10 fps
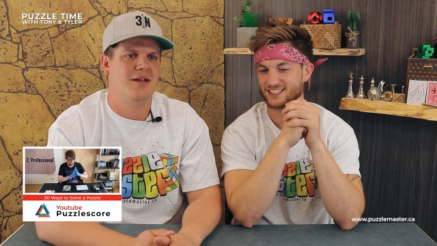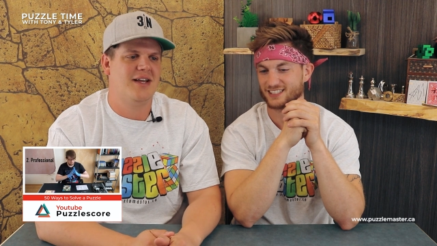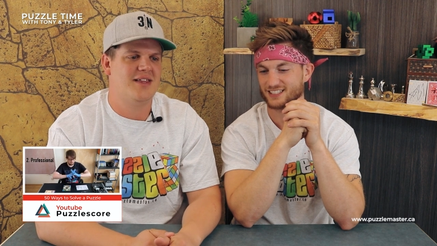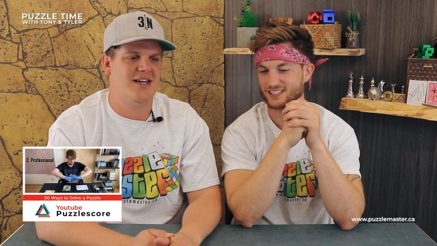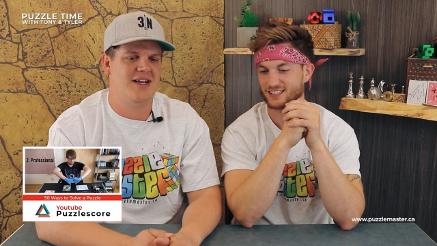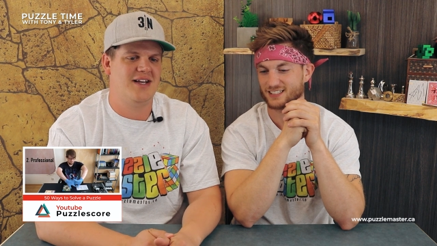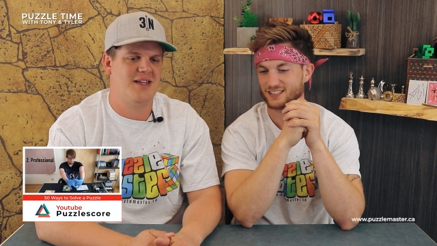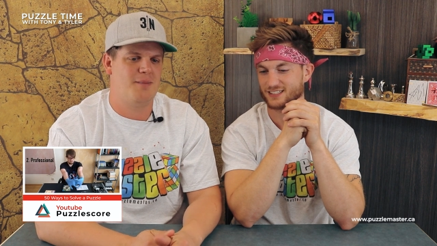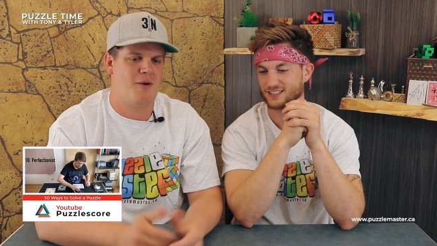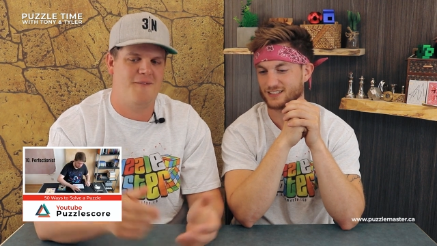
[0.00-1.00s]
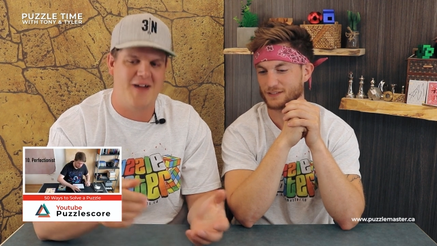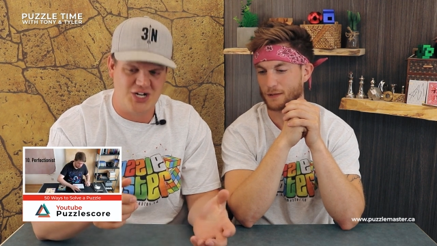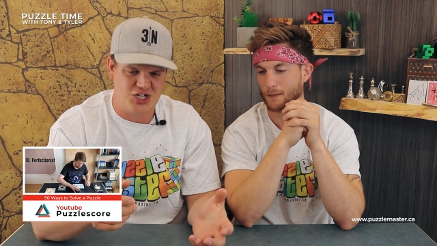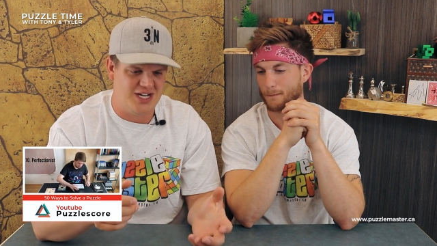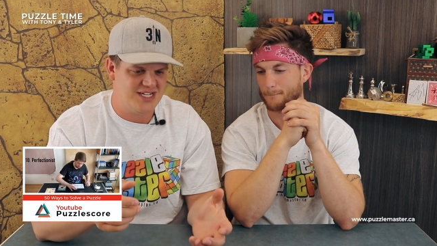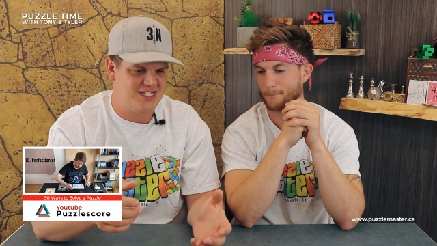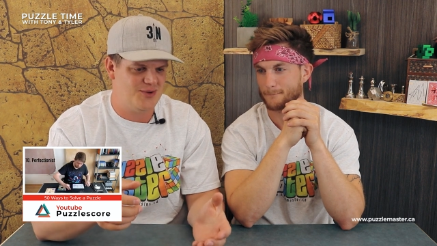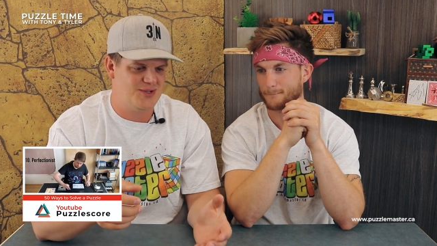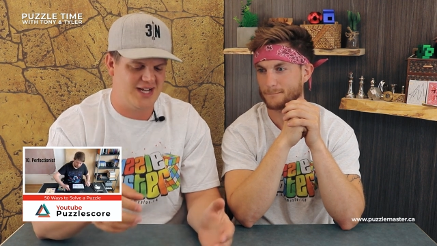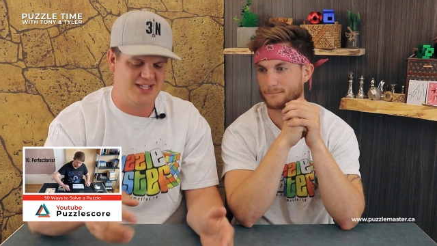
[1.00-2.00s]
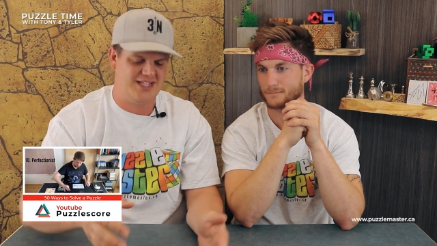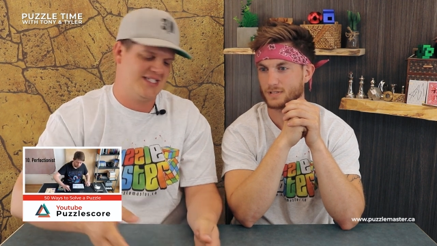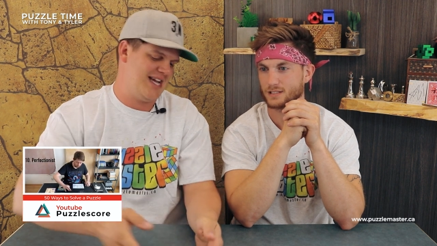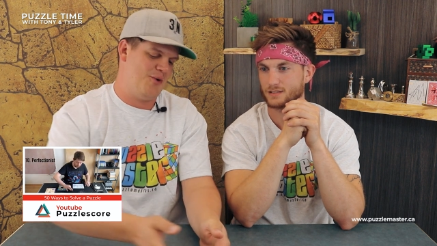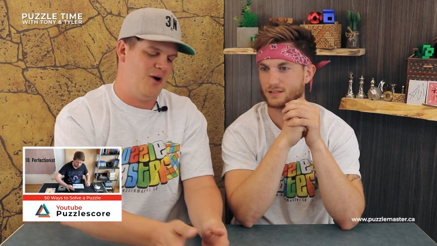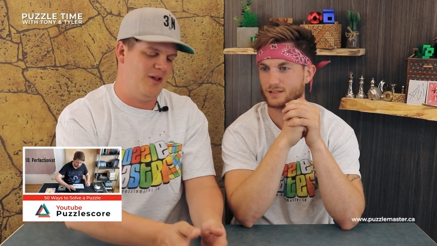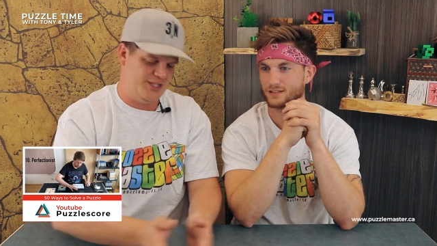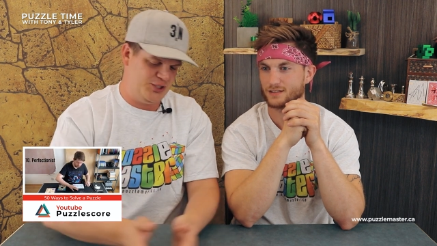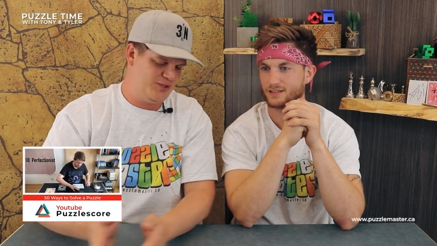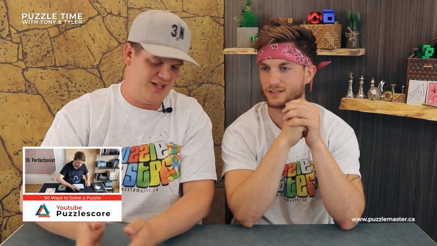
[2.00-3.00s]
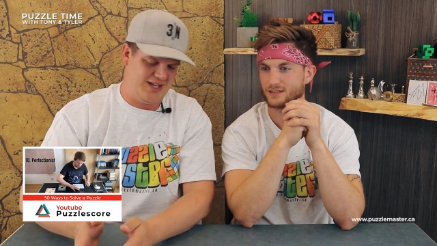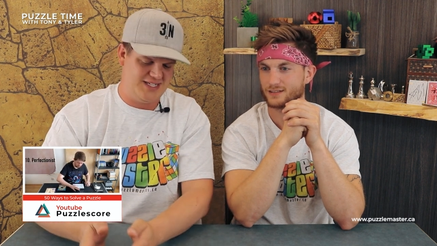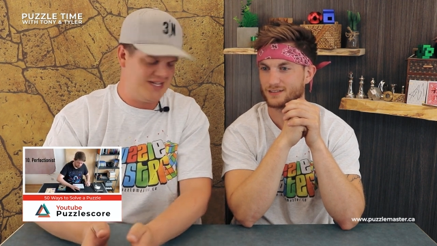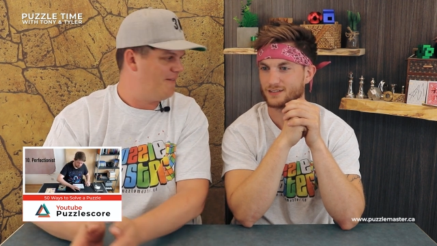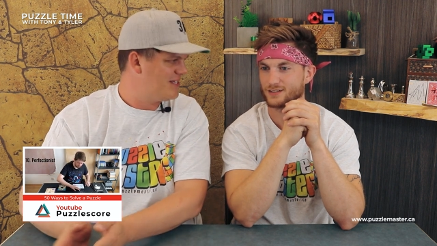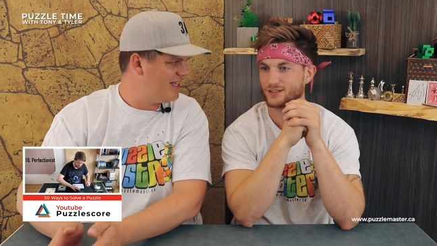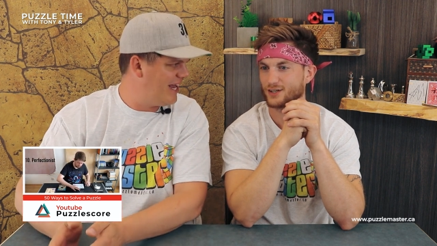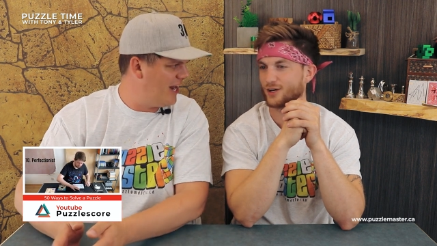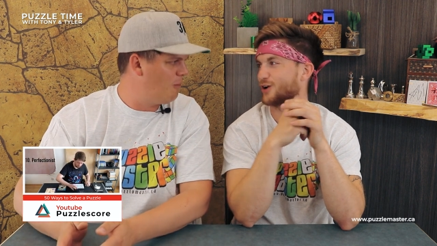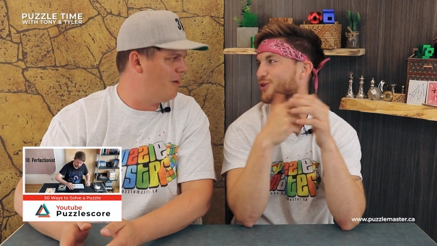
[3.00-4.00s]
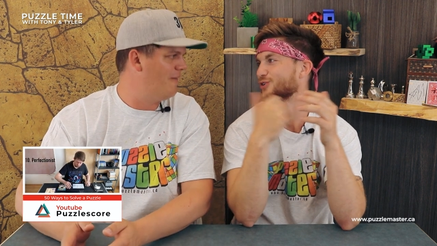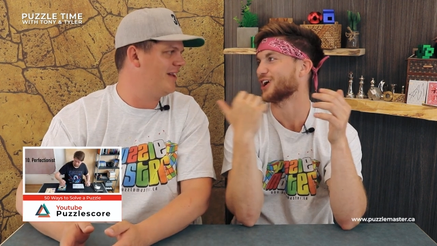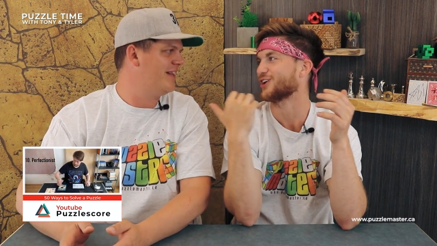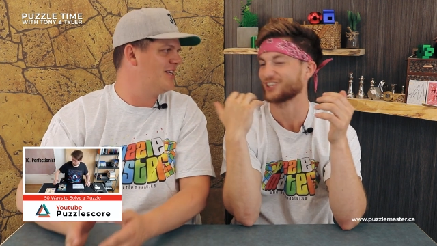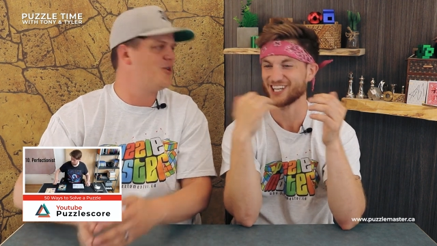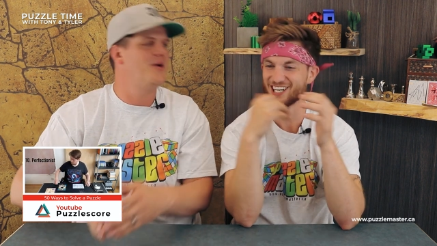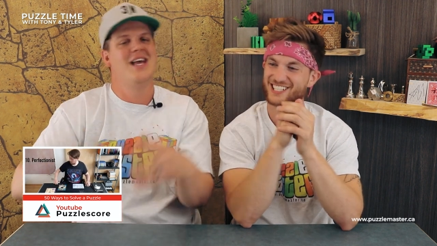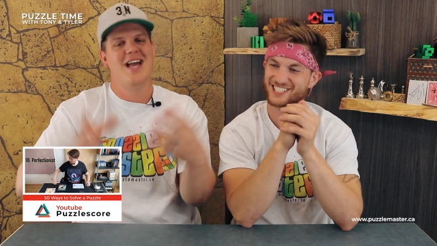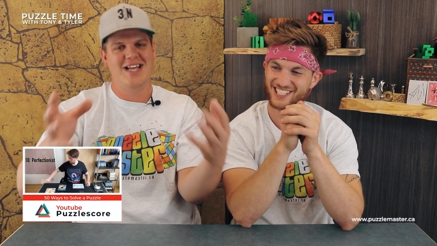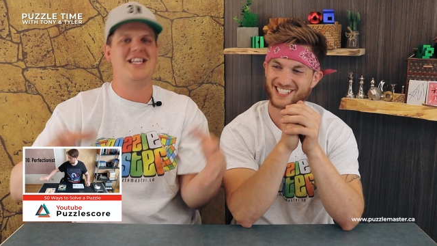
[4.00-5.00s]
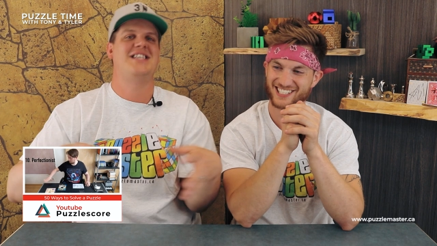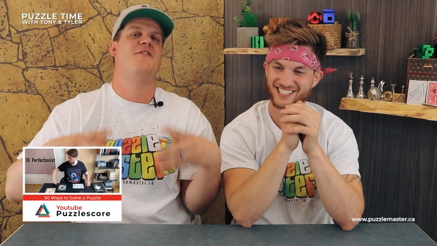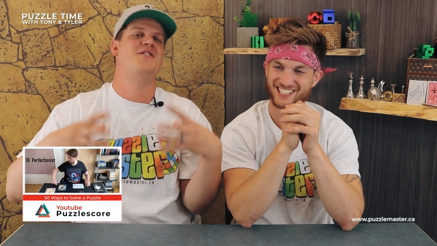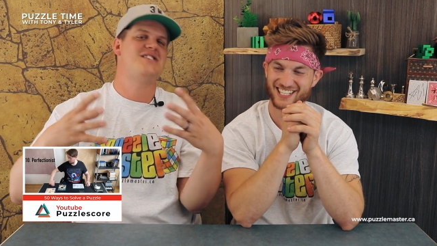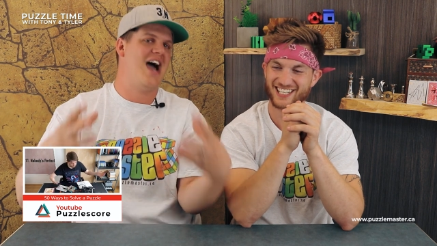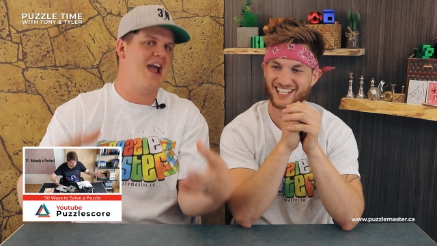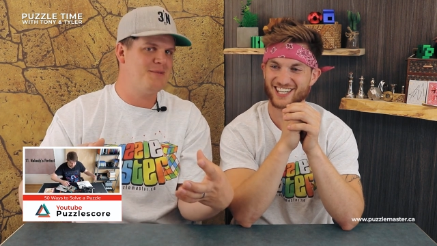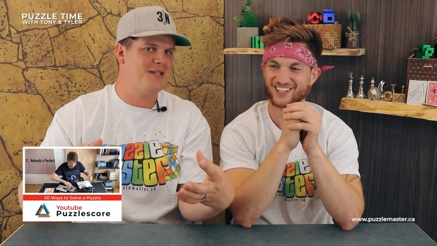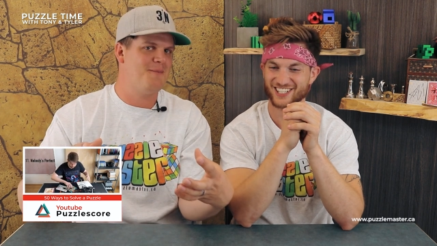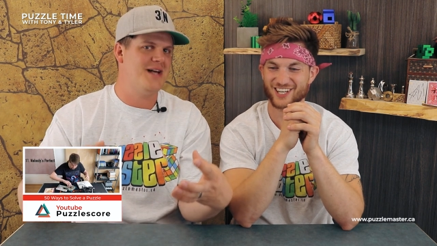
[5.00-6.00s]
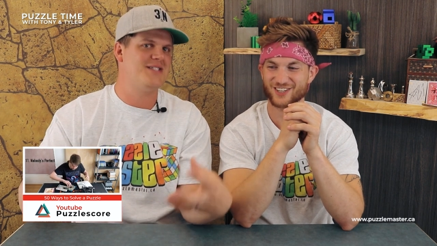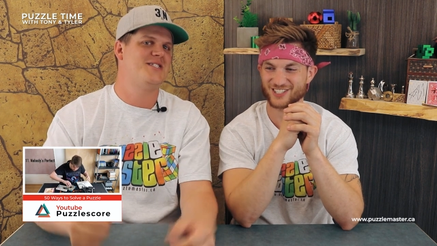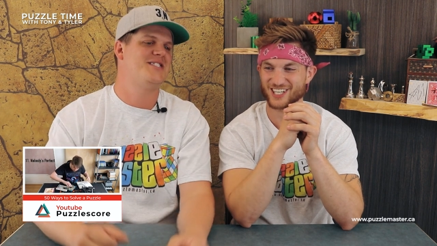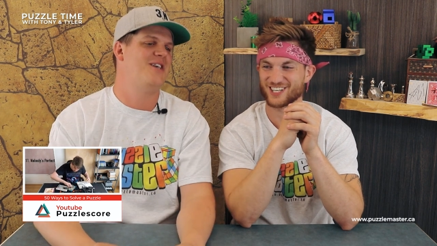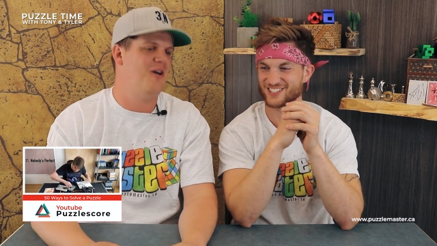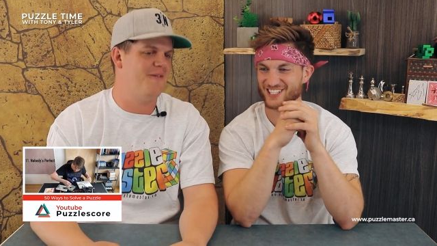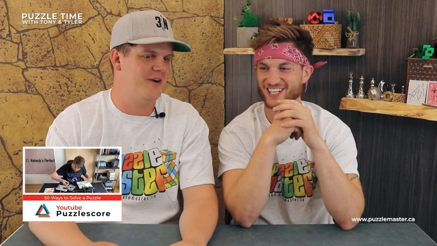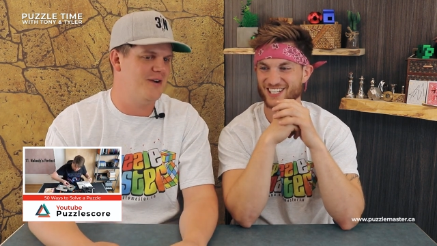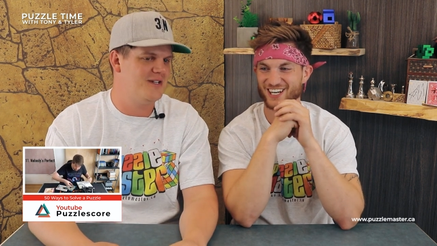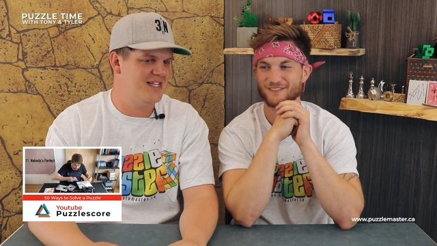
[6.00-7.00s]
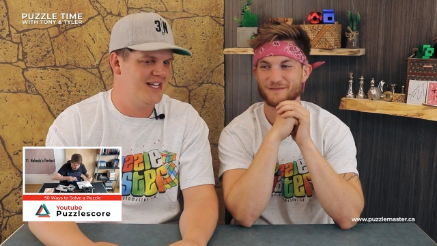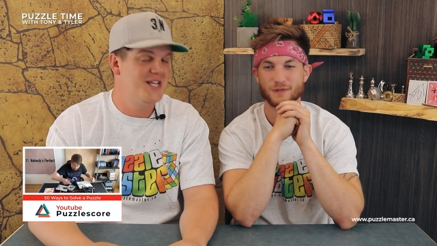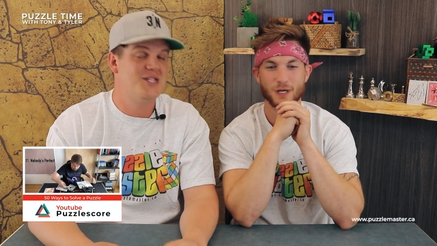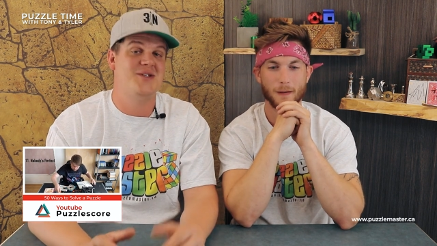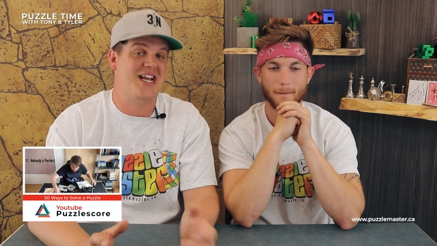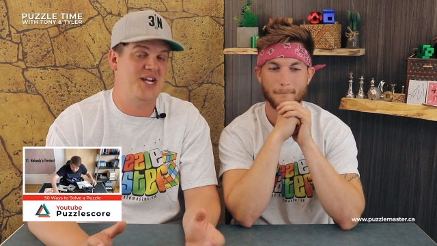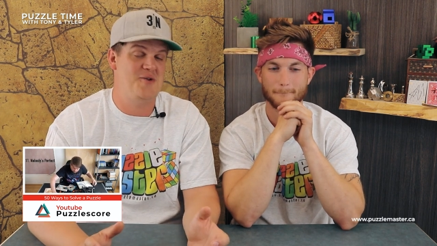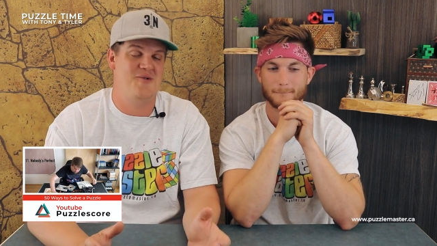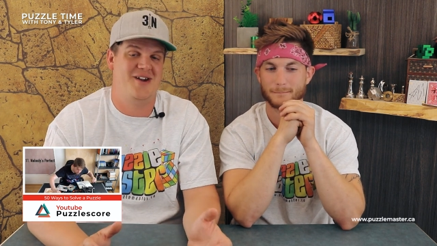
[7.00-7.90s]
Speaker 1: like the the perfectionist. So he's got like this guy where all his like stuff is laid out. Oh yeah, okay, so I get you. He's like get different you, types yeah, of like puzzle solvers. Yeah, so it's actually